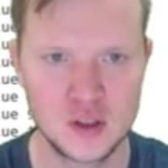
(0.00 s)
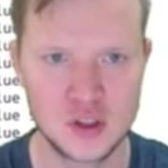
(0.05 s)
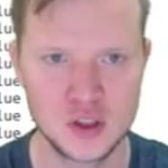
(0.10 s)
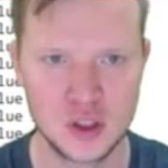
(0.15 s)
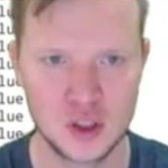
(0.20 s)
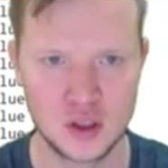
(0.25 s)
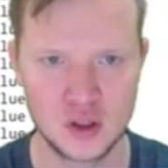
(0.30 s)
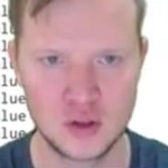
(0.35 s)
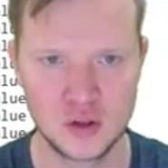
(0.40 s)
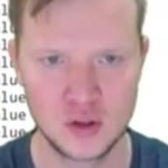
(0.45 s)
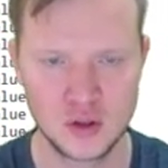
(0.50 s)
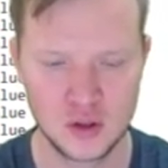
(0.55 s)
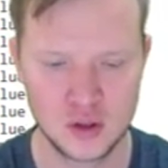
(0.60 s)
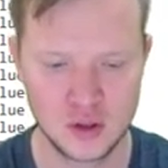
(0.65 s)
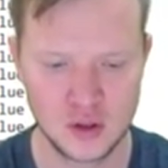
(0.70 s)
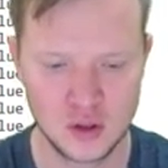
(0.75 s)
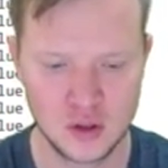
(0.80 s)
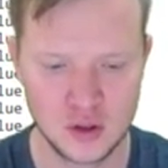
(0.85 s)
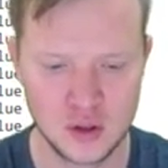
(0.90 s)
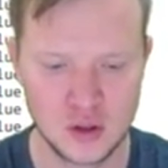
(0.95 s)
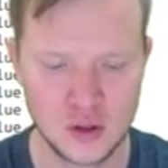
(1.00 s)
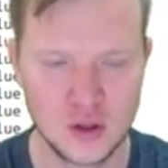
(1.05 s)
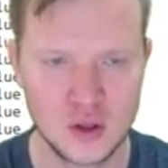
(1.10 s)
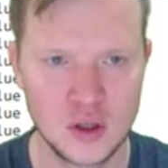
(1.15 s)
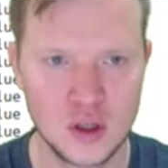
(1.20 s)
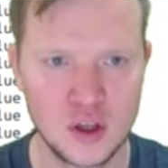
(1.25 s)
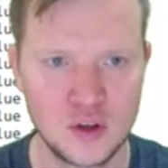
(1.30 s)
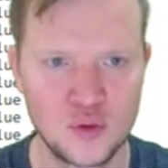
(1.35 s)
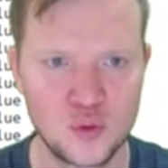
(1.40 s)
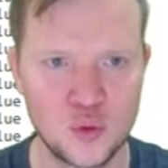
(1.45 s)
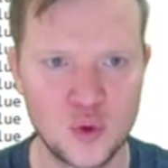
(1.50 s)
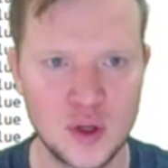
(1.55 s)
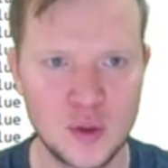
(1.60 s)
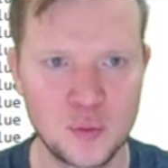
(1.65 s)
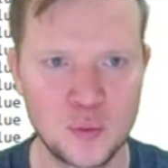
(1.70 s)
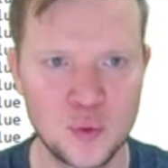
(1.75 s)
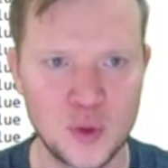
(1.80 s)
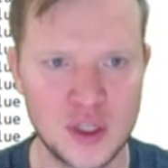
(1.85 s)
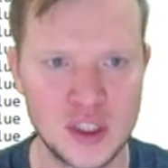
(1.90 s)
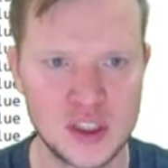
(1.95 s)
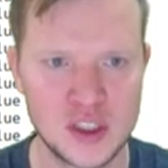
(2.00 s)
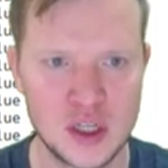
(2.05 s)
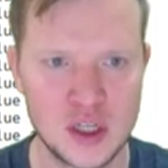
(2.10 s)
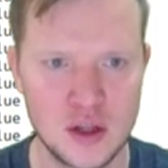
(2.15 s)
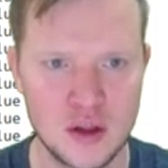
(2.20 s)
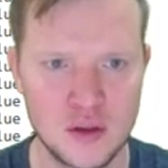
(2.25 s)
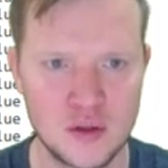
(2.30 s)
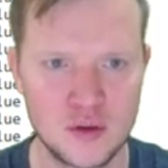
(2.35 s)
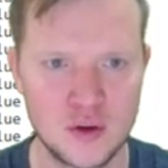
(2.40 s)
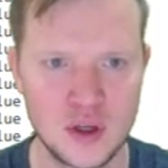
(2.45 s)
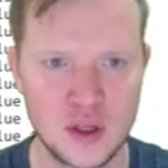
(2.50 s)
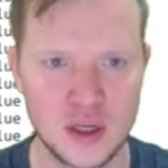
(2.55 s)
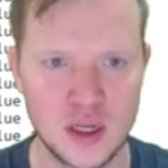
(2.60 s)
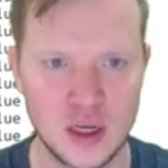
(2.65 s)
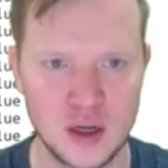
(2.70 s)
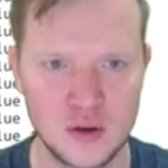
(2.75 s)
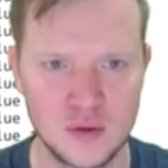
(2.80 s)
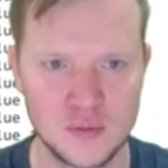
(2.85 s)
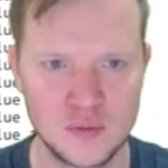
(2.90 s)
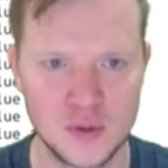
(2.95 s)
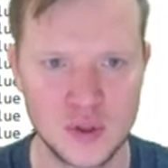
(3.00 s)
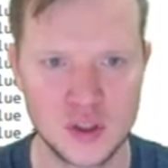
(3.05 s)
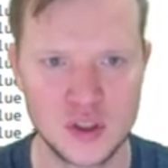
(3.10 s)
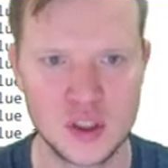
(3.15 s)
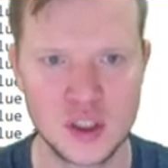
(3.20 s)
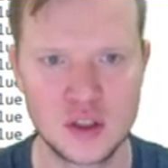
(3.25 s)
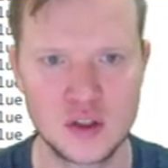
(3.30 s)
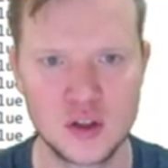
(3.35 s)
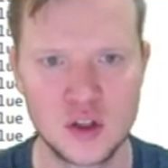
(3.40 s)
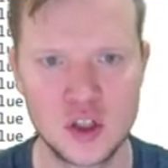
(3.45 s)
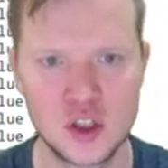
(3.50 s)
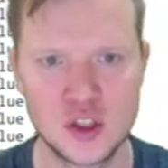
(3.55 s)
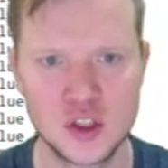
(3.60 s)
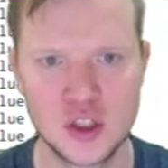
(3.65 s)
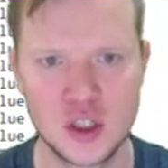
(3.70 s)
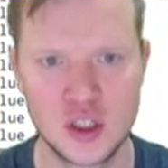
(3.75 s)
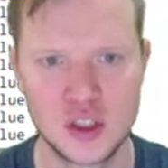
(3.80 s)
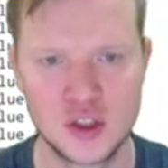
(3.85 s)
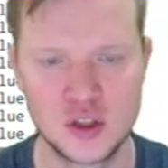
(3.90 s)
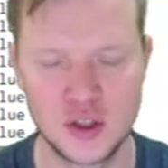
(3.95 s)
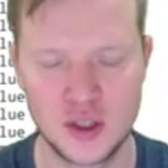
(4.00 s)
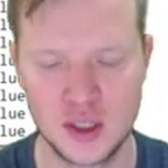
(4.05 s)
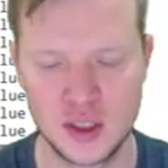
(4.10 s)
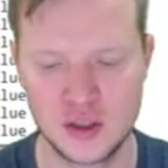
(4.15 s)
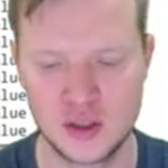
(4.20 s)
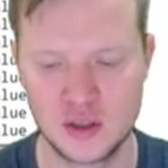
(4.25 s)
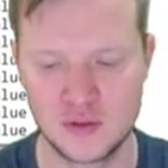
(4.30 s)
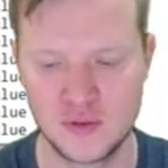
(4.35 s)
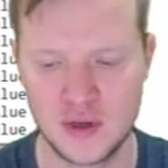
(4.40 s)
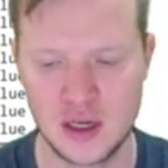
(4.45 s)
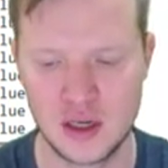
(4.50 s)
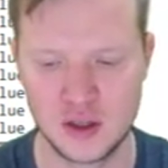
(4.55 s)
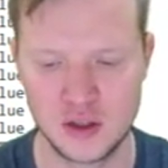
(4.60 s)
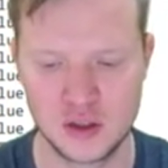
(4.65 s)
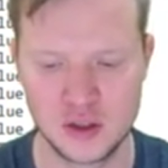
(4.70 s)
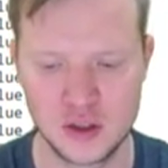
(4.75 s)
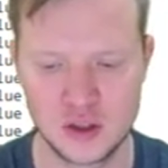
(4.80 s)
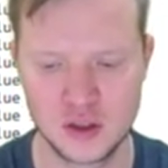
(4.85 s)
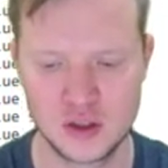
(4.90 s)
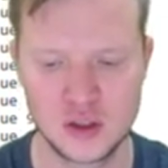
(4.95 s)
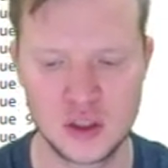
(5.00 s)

so if we press 3 now, it's going to ask us to enter values.